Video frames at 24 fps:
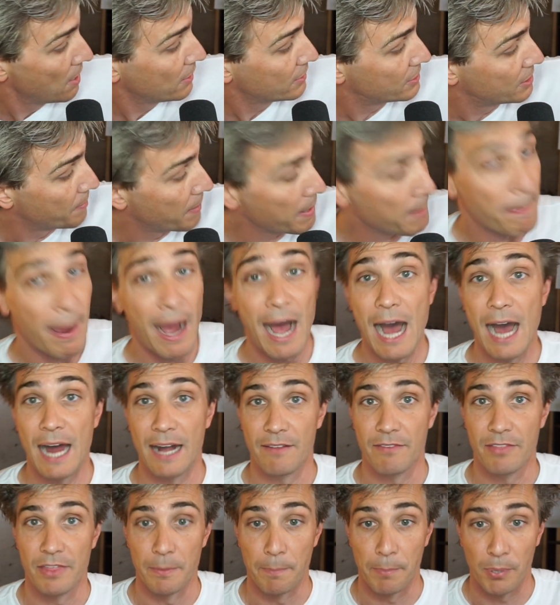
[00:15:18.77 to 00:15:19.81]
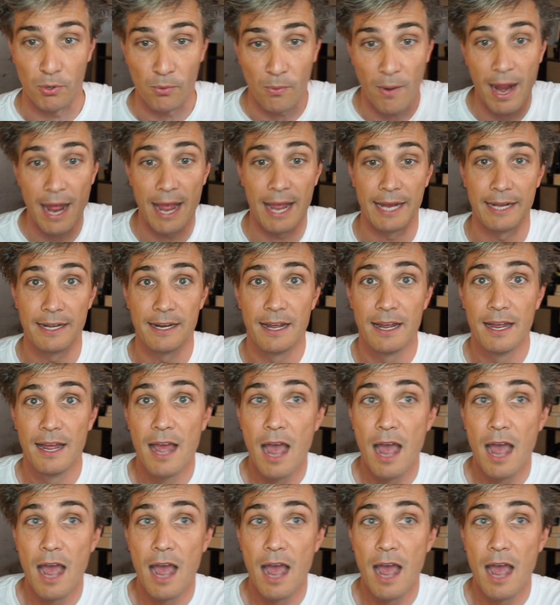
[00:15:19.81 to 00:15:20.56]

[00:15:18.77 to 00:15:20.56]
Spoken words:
to be part of the parade.